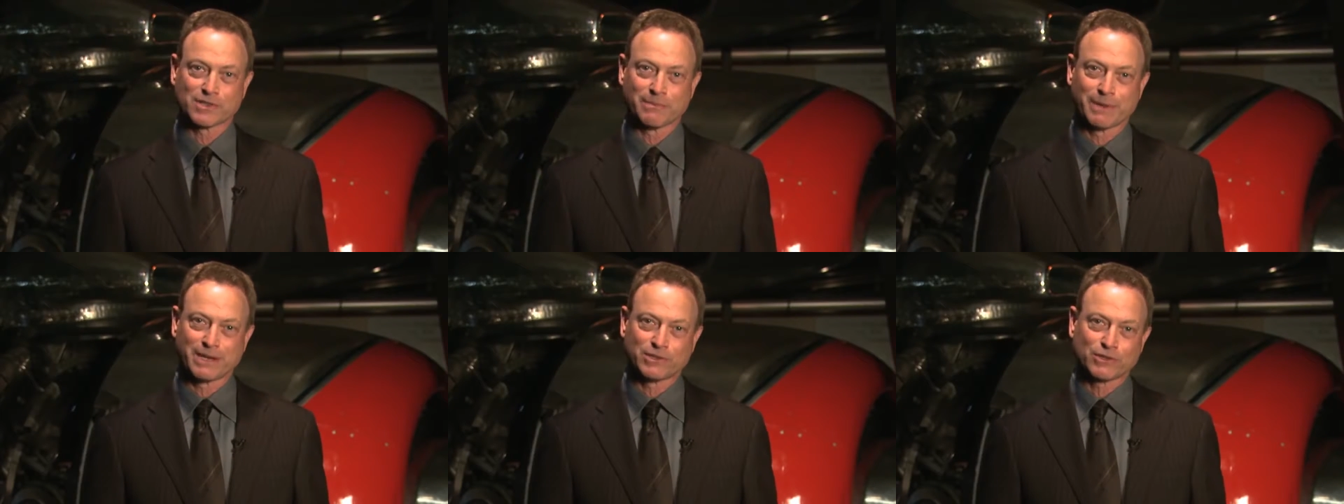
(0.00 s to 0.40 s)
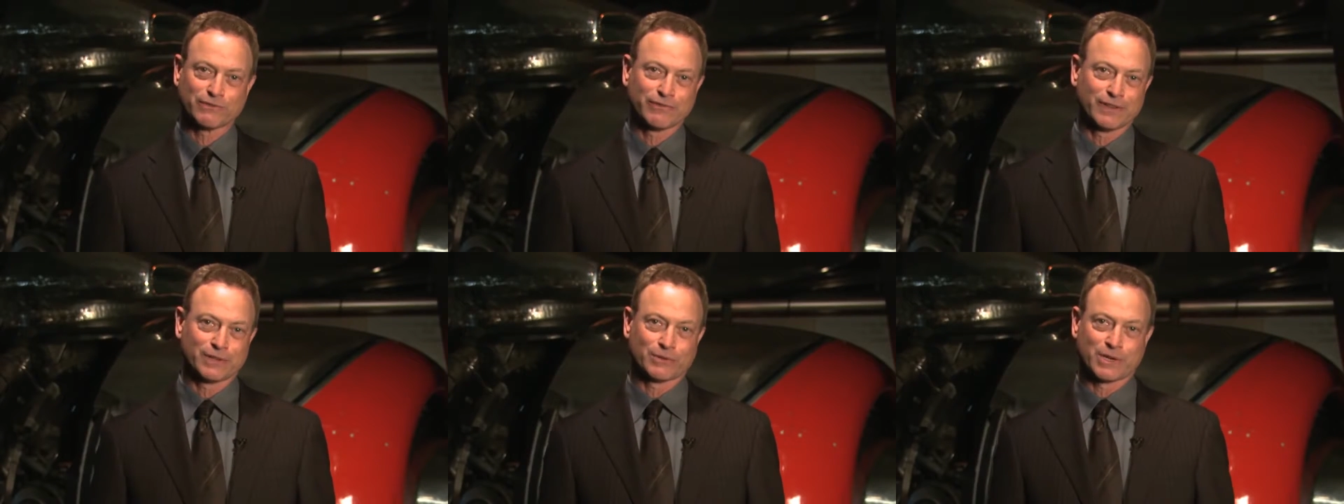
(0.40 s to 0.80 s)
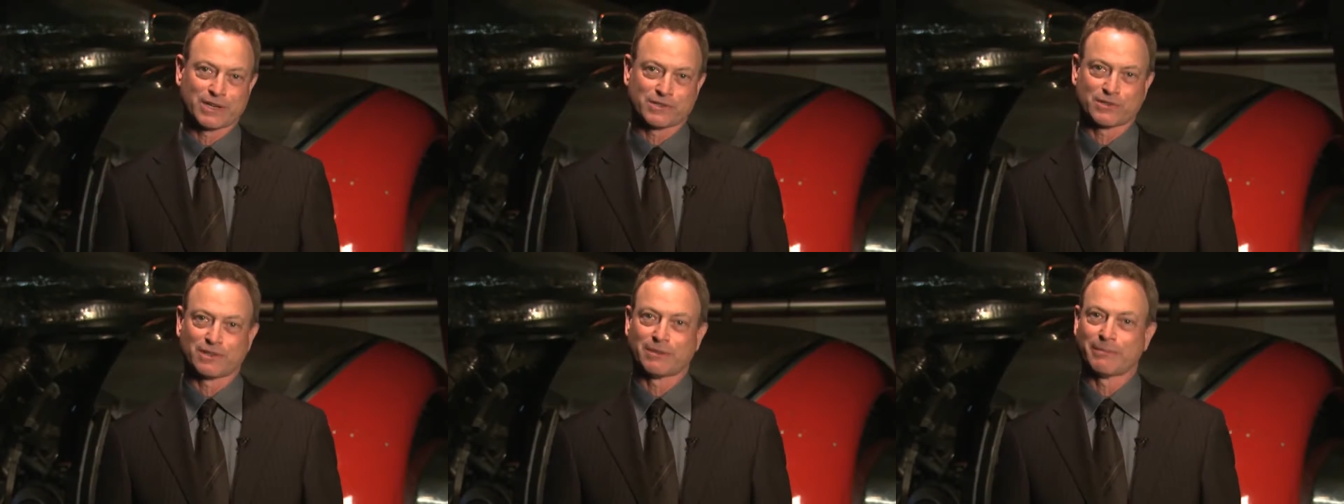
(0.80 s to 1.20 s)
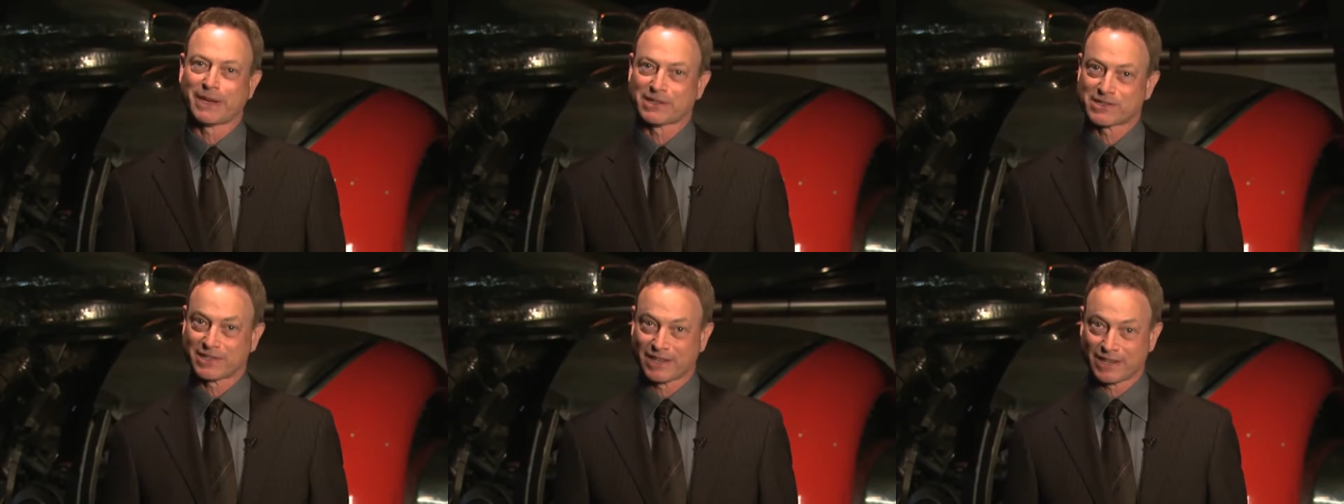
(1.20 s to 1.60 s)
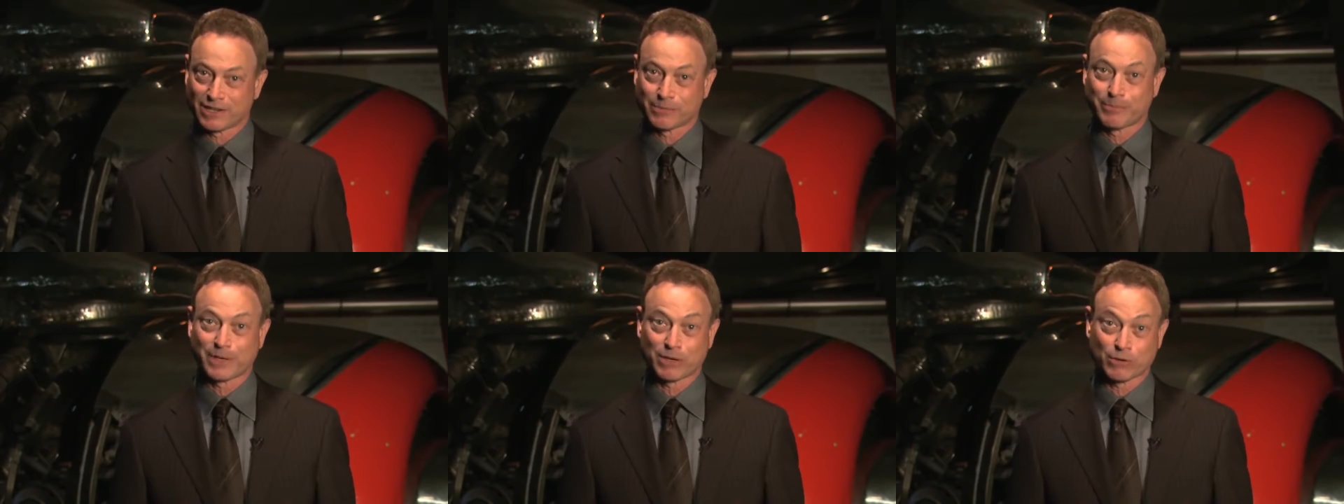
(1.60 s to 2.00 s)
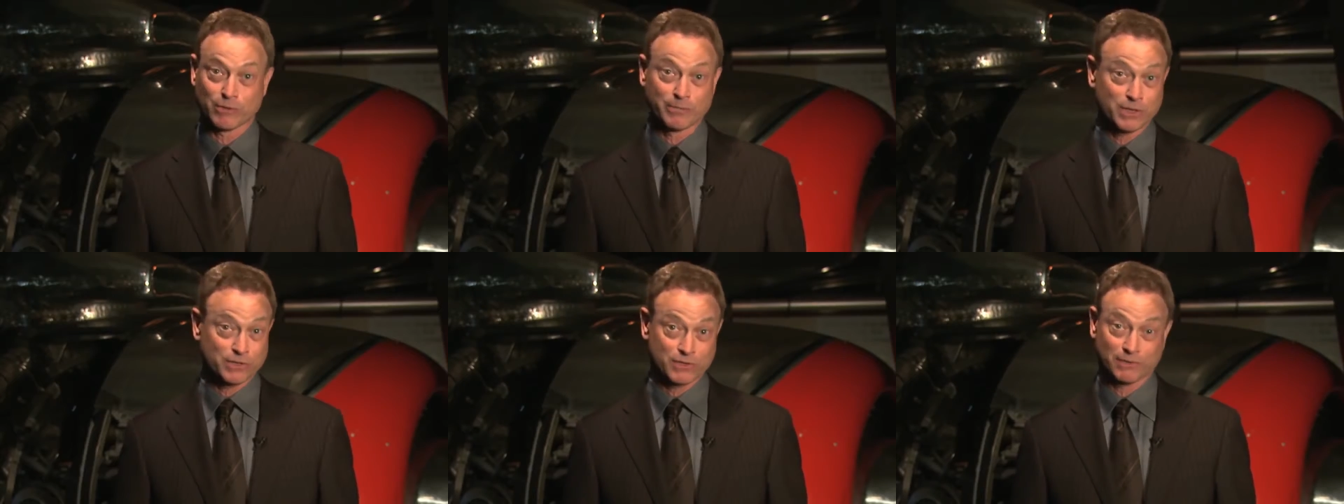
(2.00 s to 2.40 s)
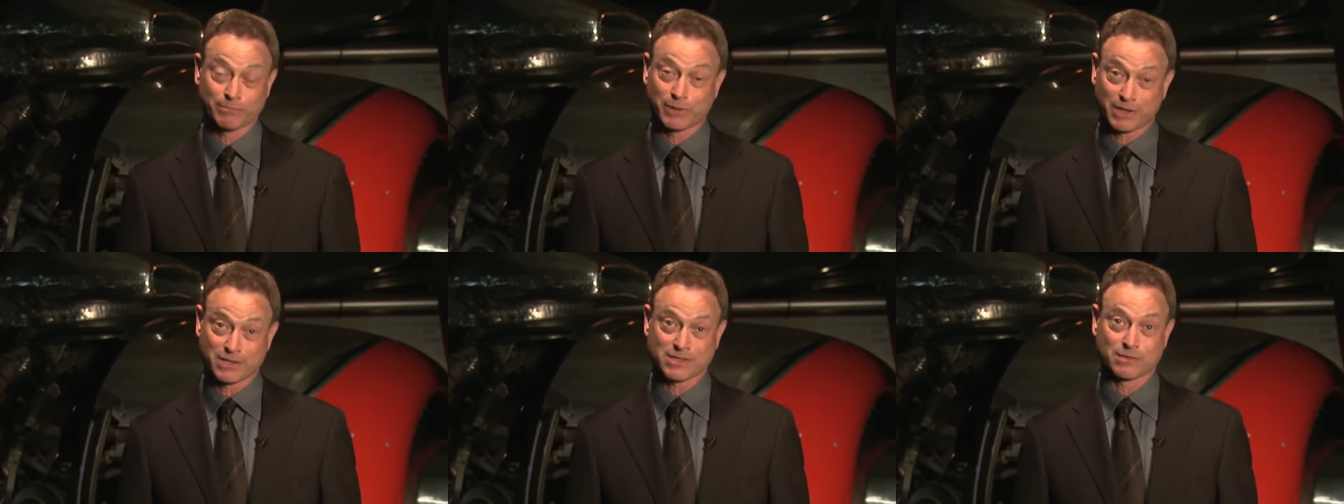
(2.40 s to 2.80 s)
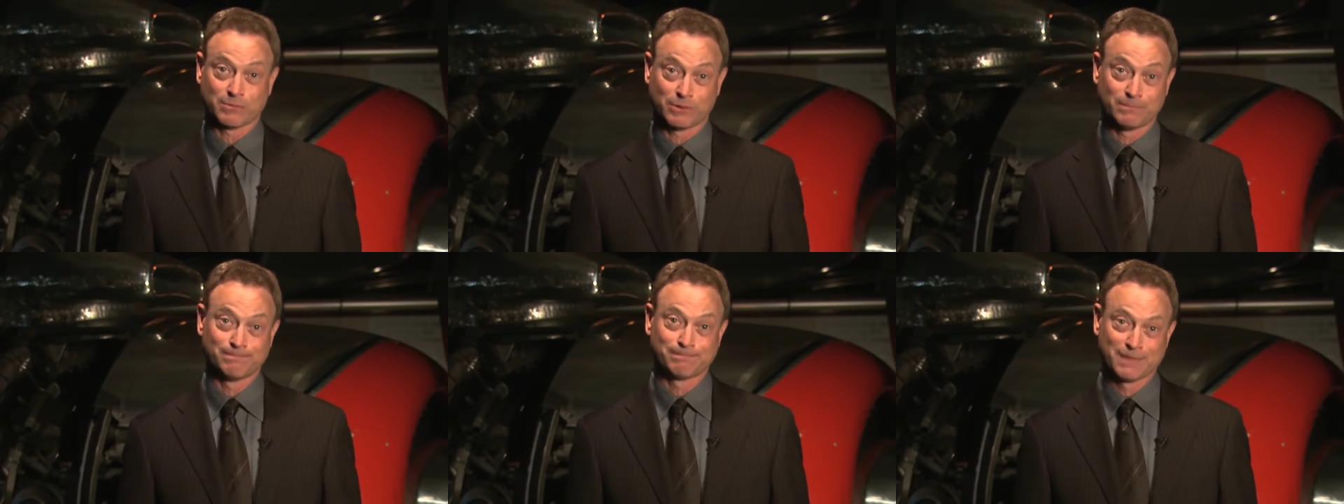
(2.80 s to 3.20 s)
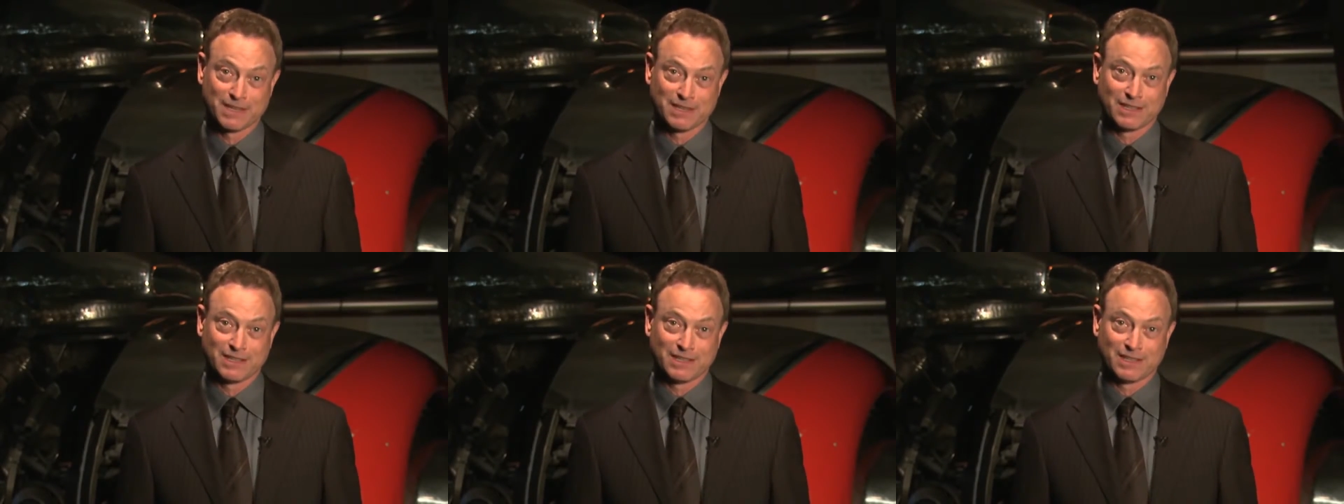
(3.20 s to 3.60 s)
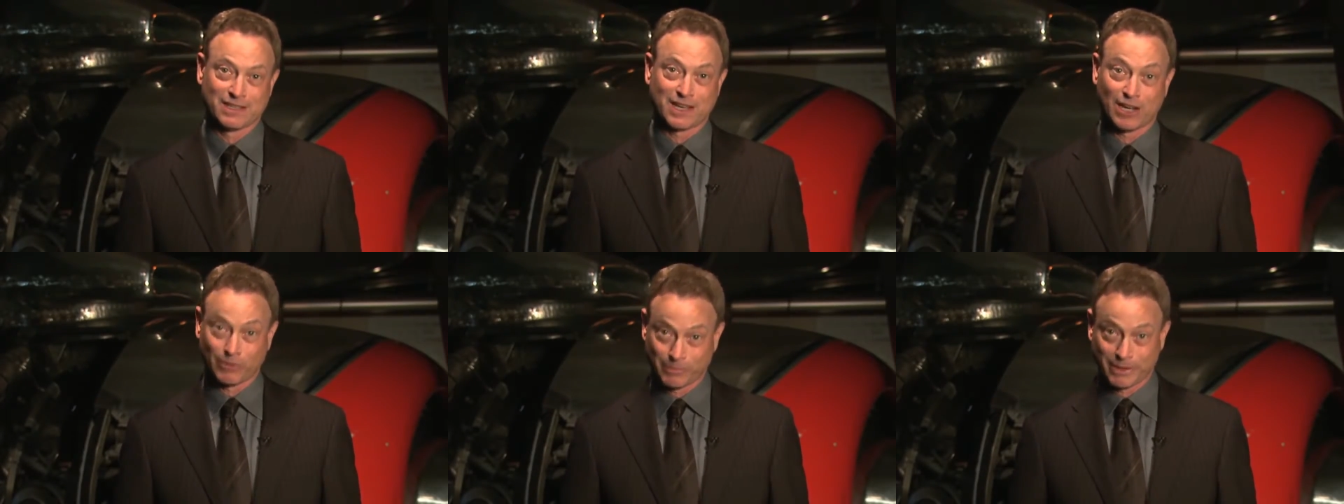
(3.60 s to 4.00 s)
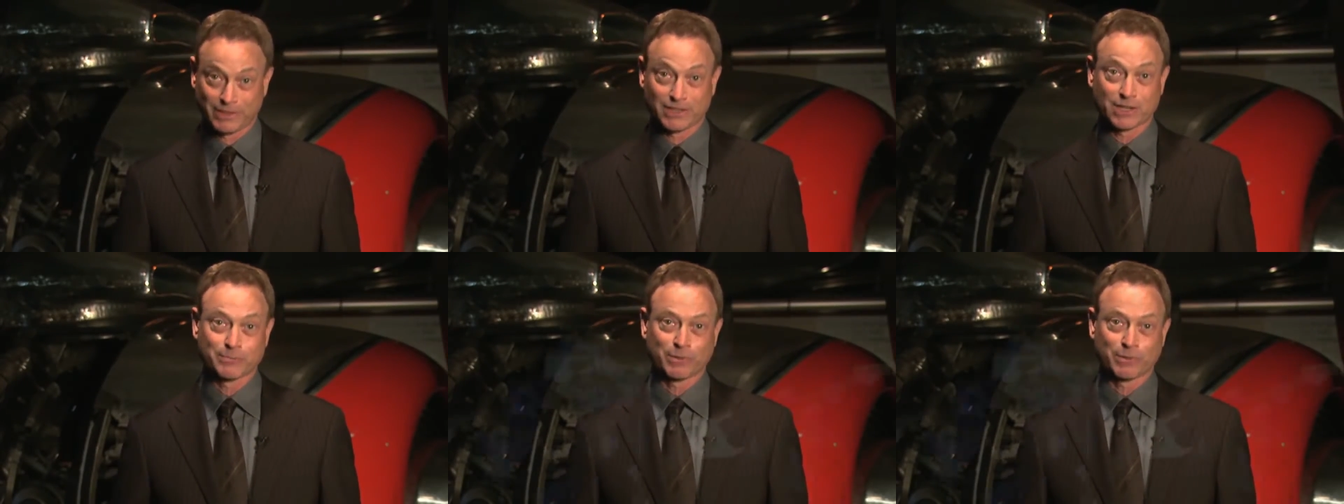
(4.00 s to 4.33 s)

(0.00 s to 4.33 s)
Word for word: the major fundraiser that makes the Air Power mission possible. I'll be there